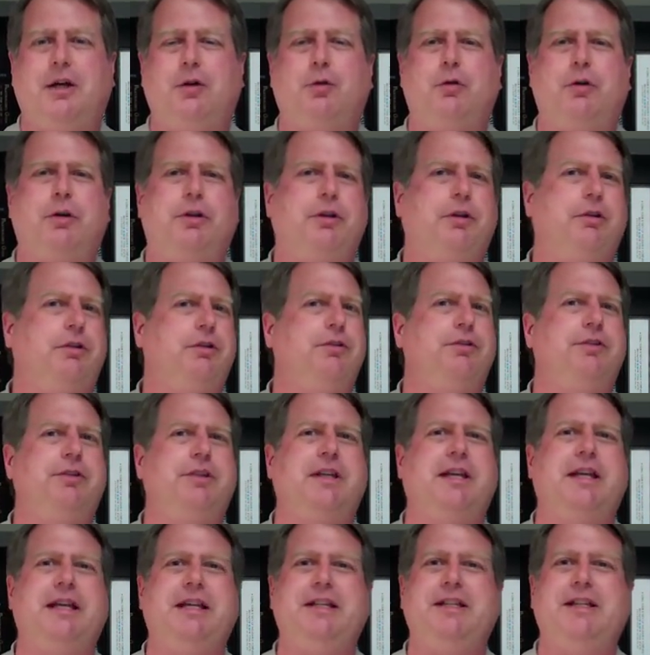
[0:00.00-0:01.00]
or you're
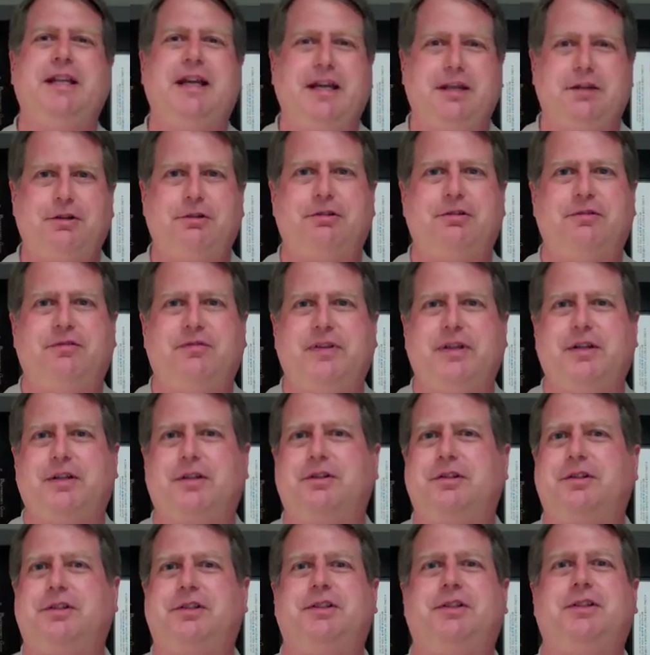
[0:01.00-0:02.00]
using a non-owned
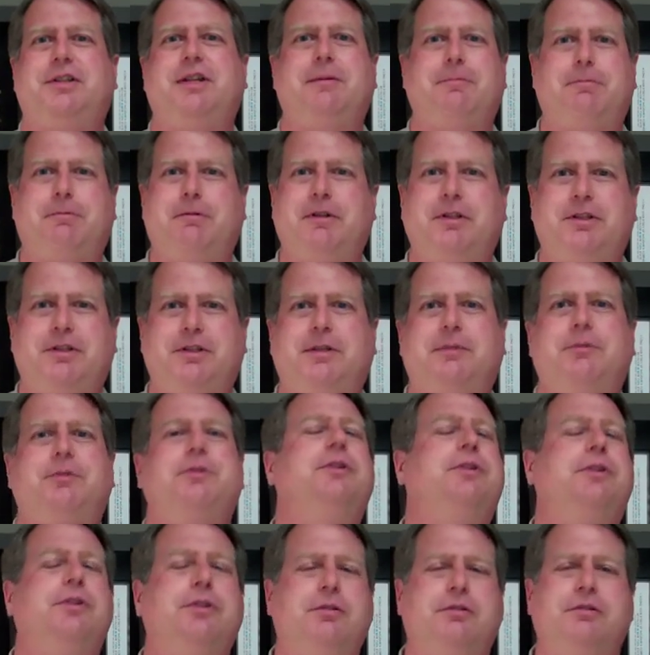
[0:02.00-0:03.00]
vehicle as a temporary
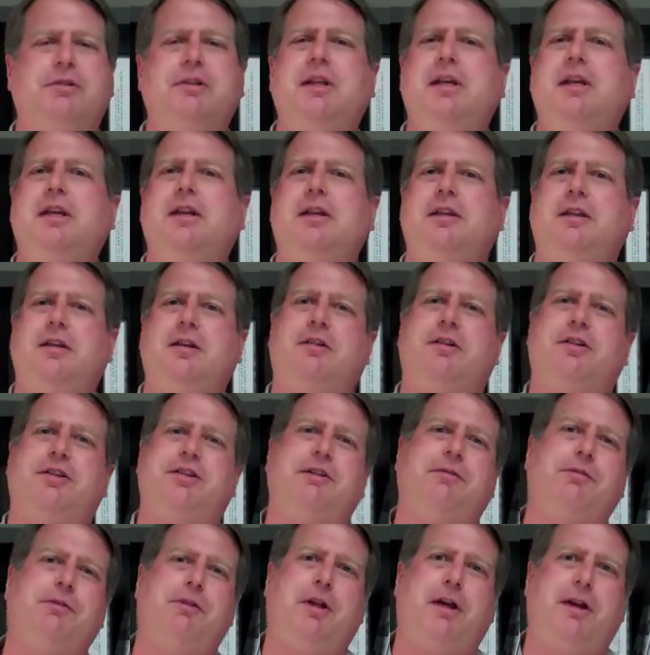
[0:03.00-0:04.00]
substitute. There are
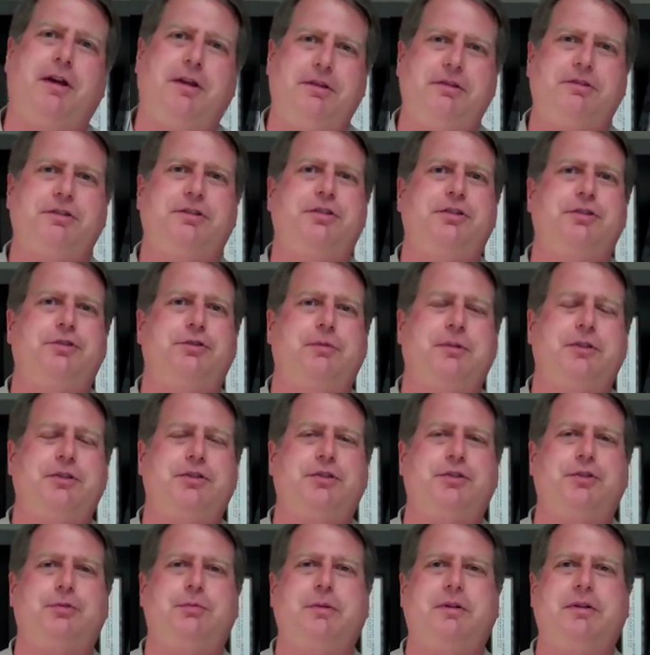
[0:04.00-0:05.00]
several other
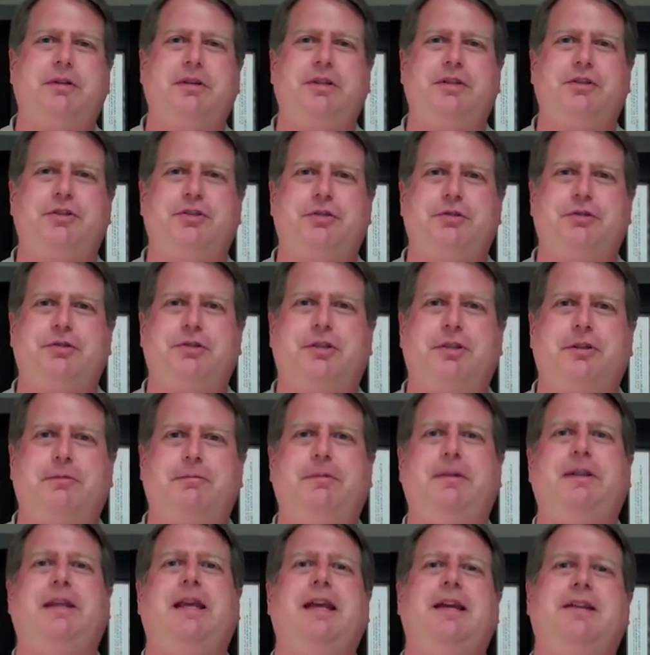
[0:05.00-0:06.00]
situations where the insurance
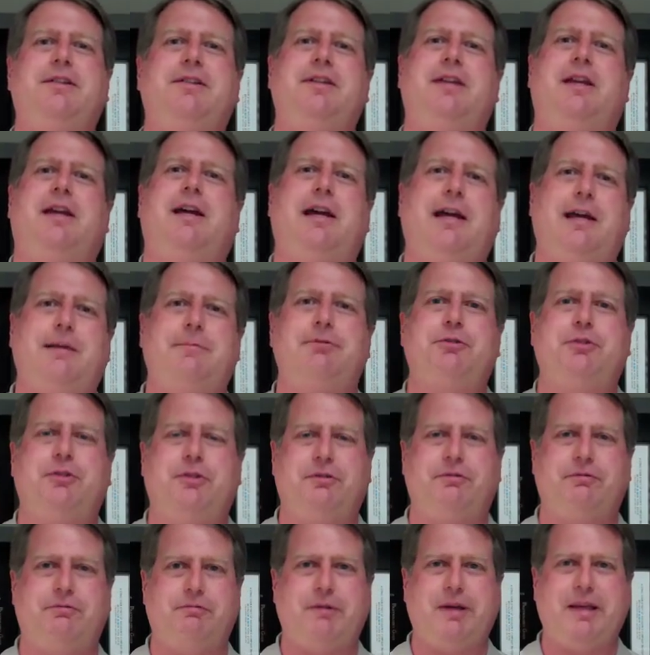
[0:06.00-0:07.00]
company has the
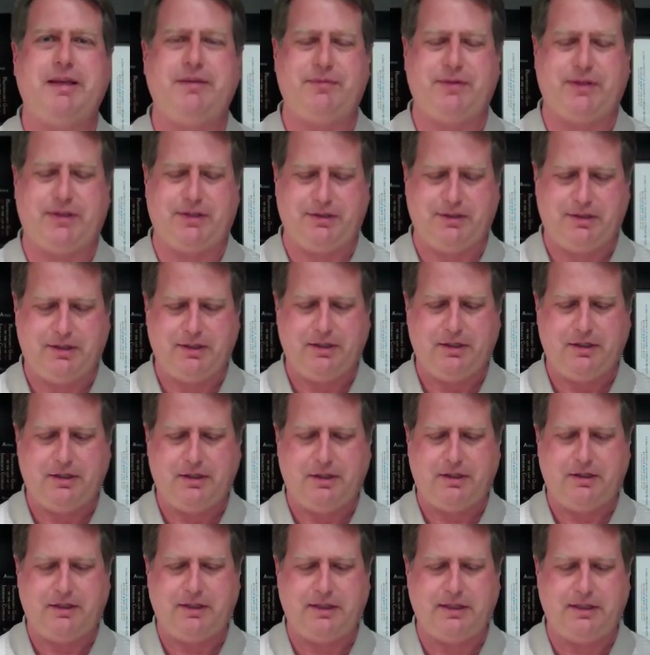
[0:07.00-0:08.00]
option of waiving
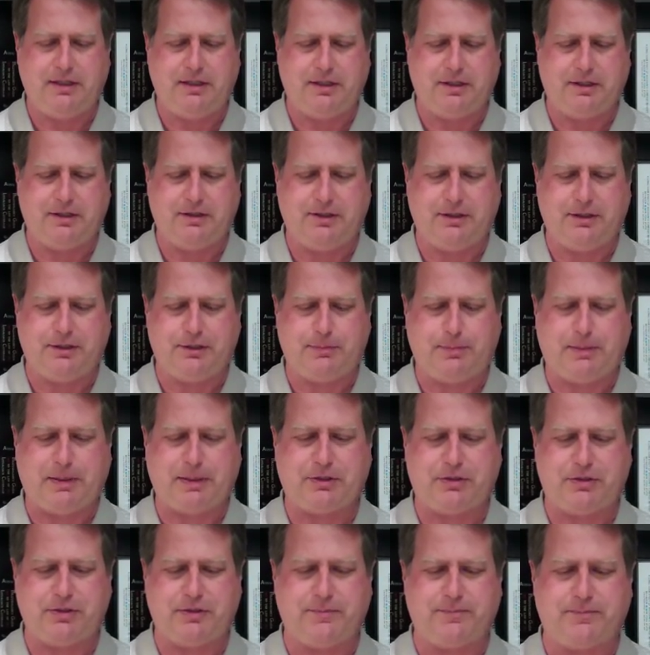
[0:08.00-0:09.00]
the
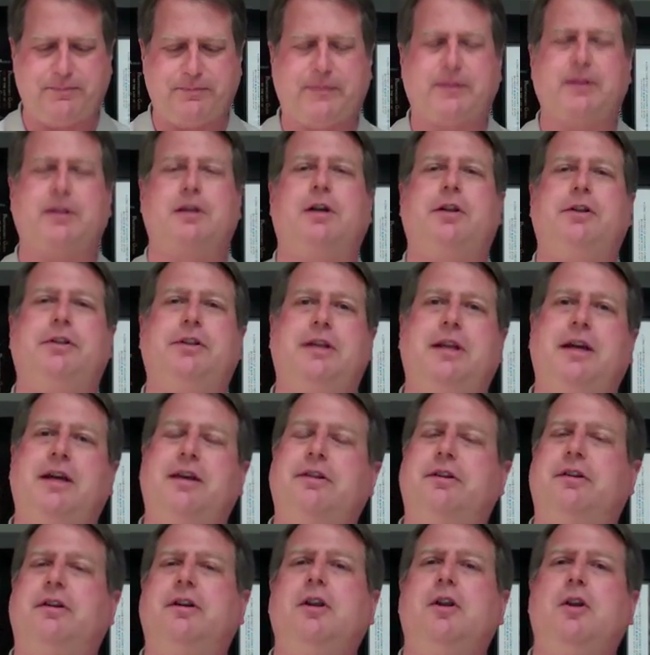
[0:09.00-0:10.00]
inspection
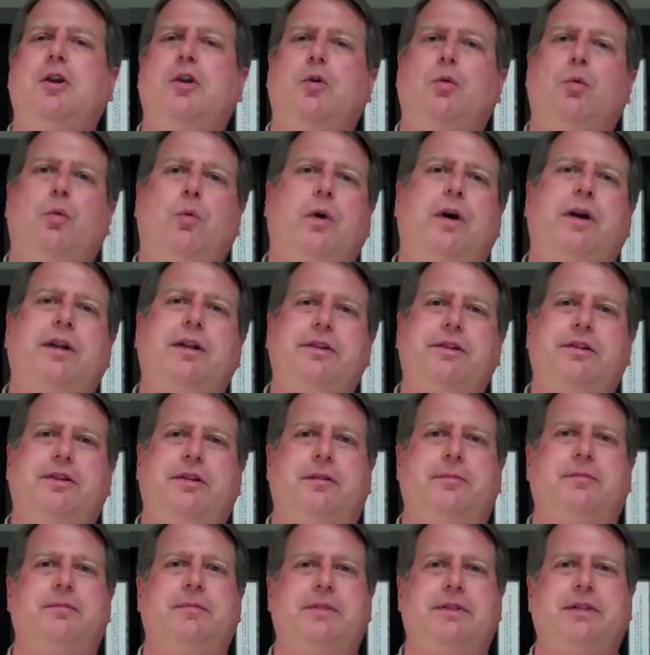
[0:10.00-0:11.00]
altogether. One of
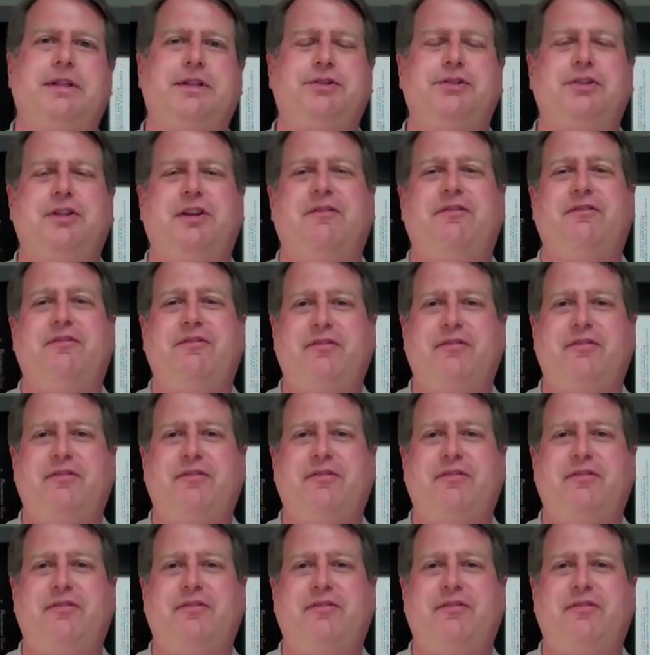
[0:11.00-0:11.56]
them is actually a